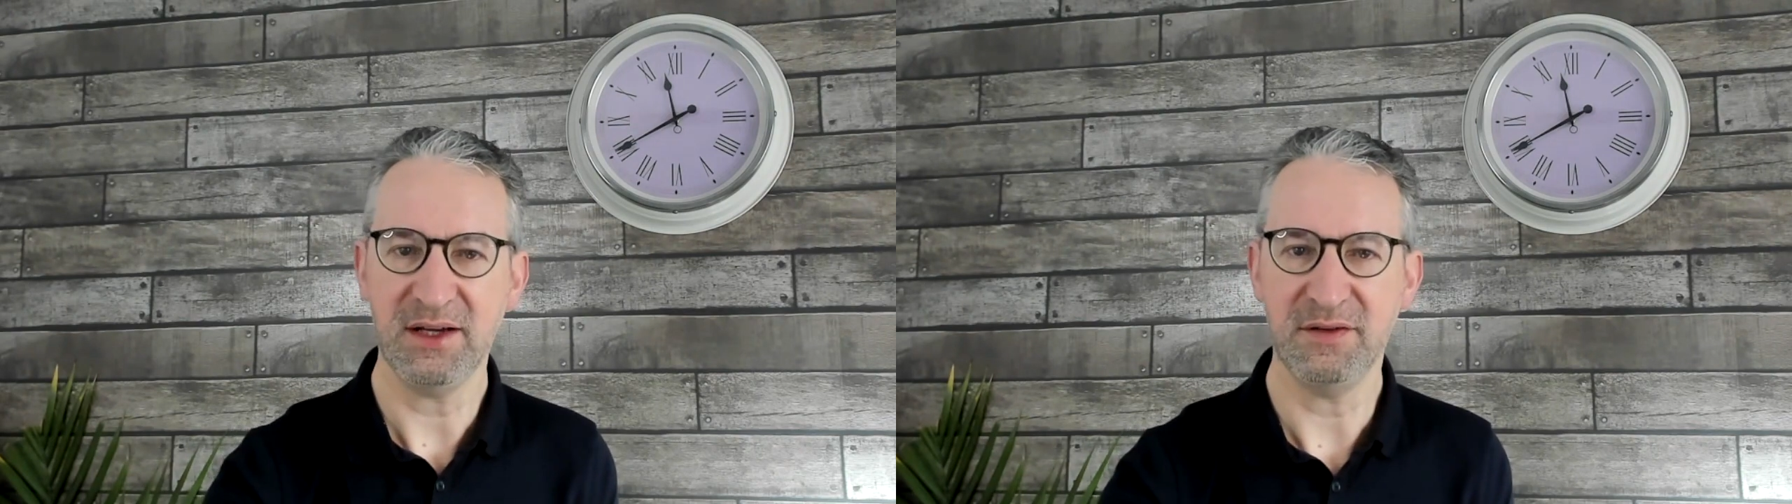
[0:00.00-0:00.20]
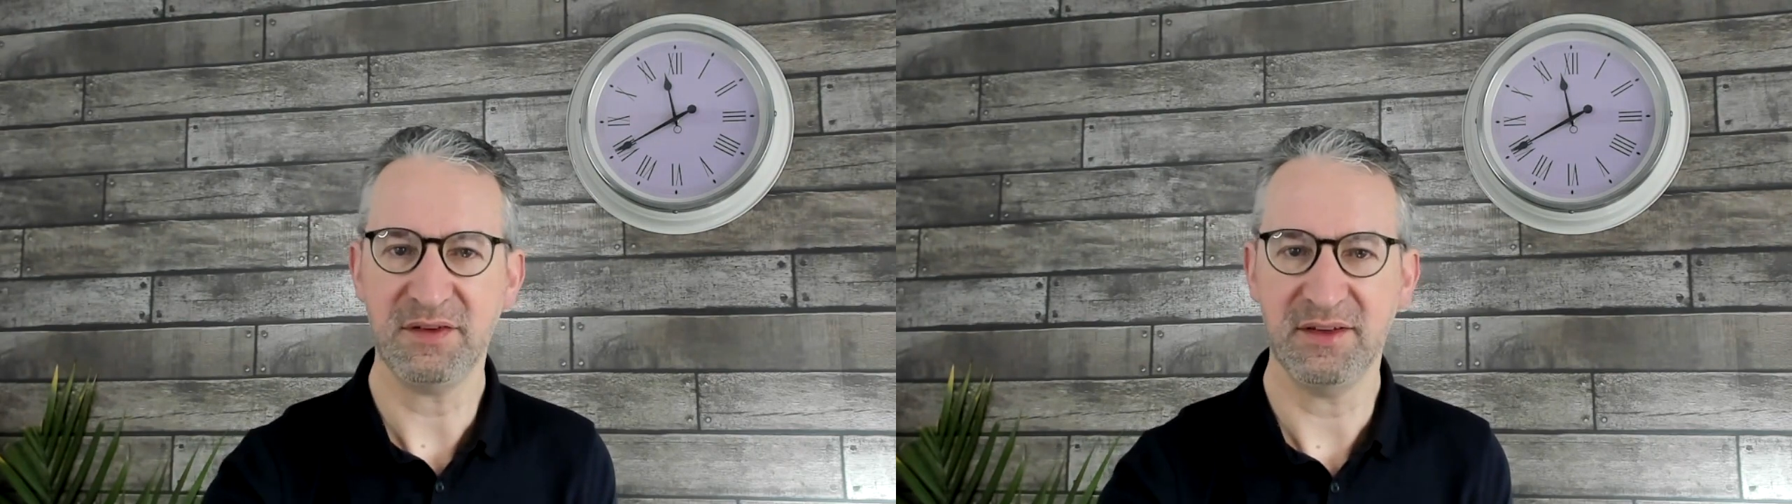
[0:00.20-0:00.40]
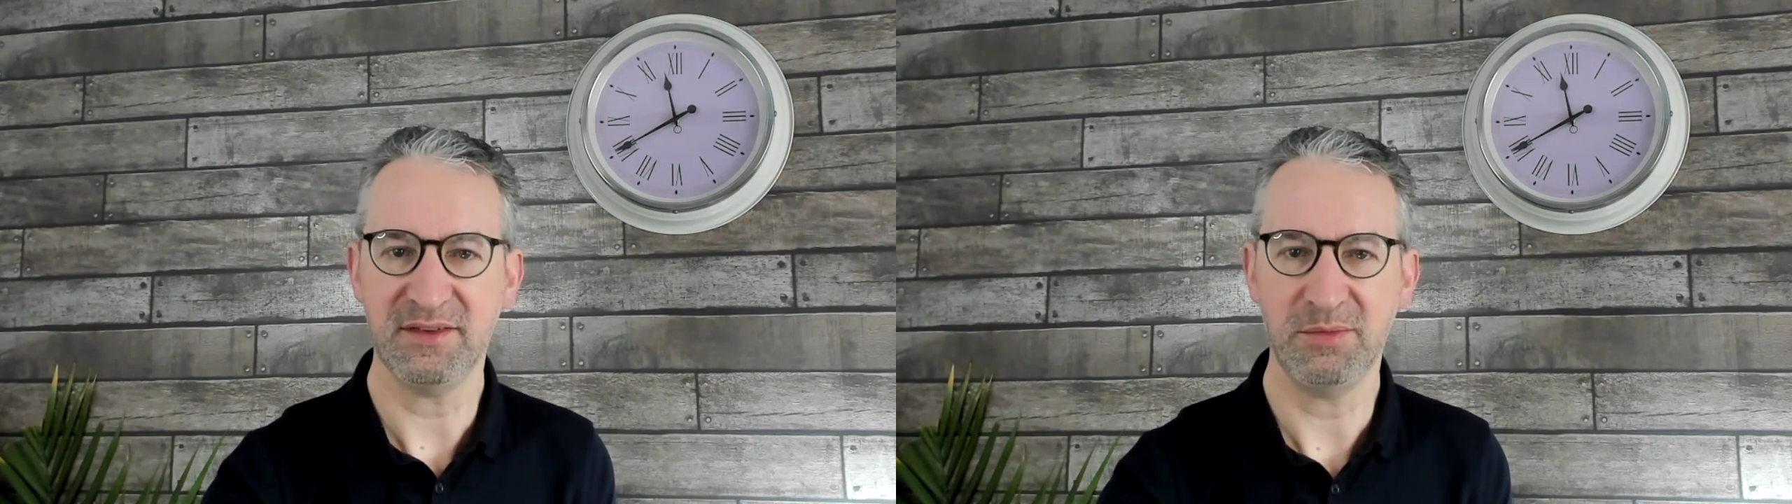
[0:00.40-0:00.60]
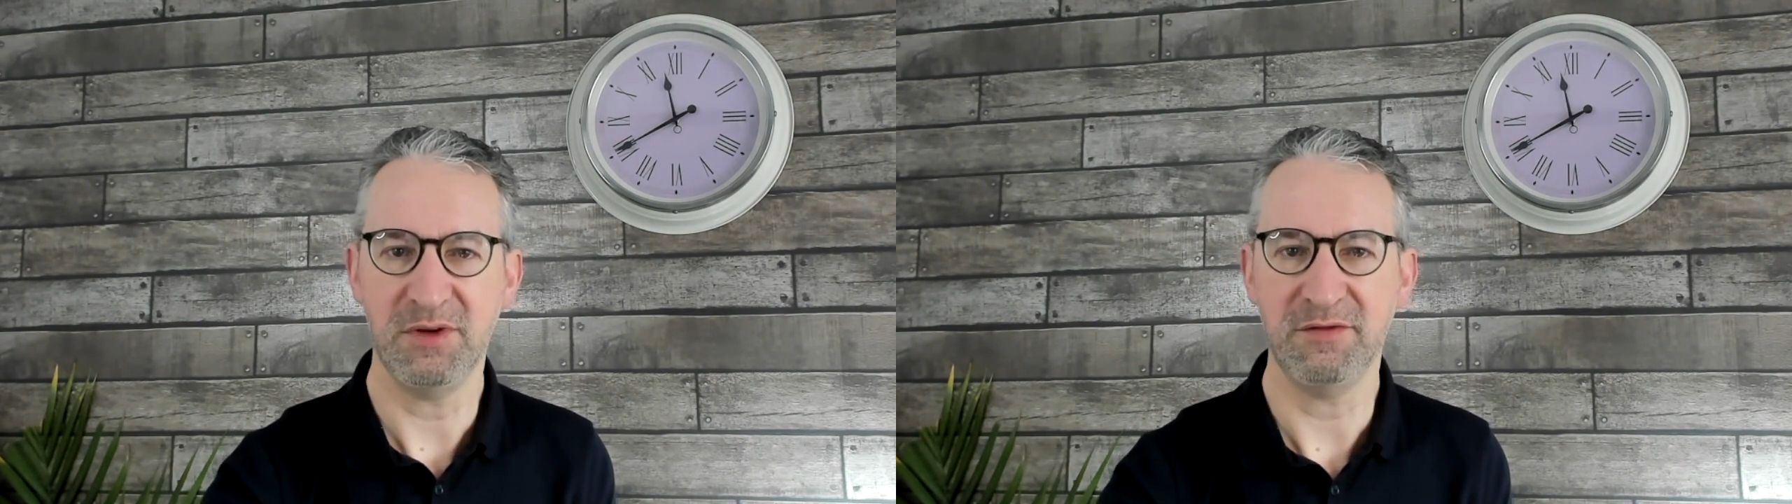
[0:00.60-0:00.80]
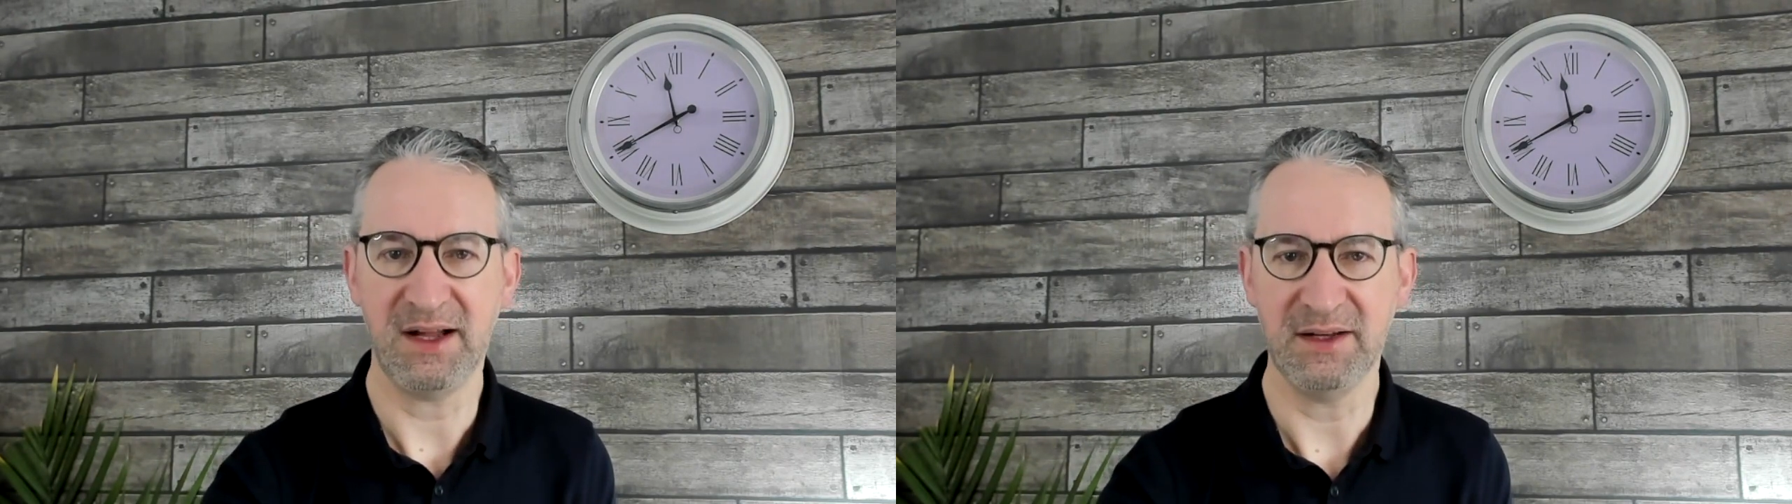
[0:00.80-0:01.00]
of customer
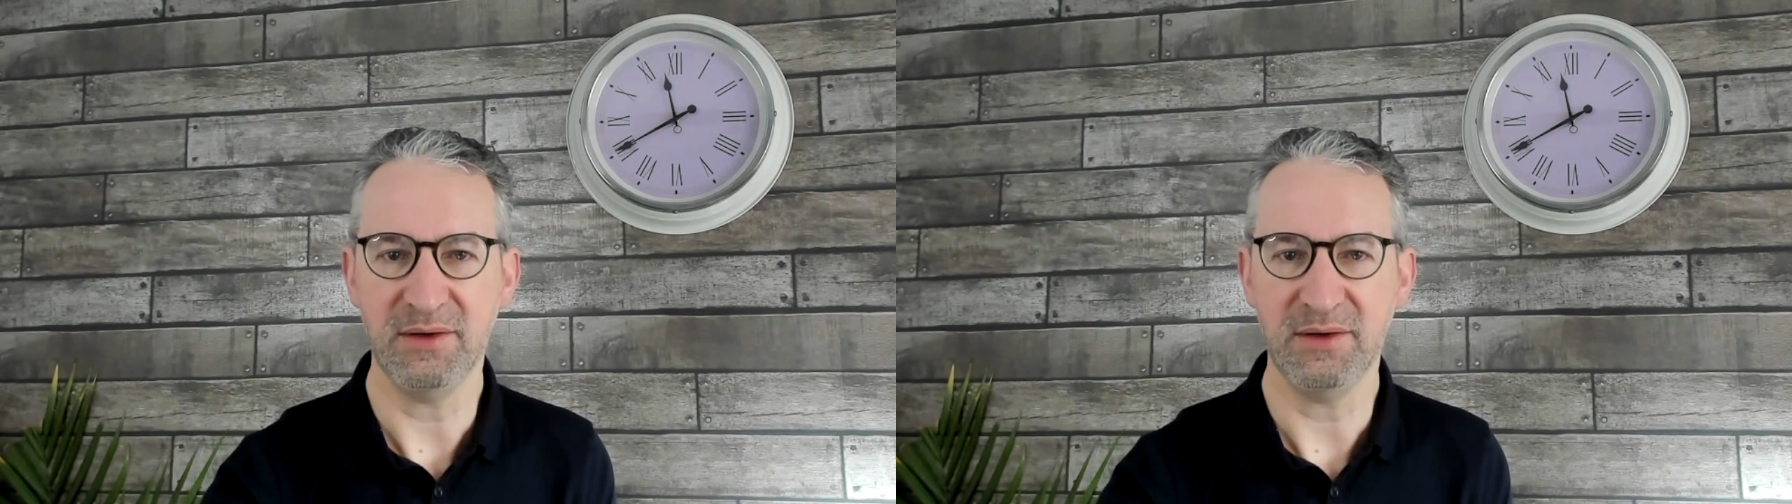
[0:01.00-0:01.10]
value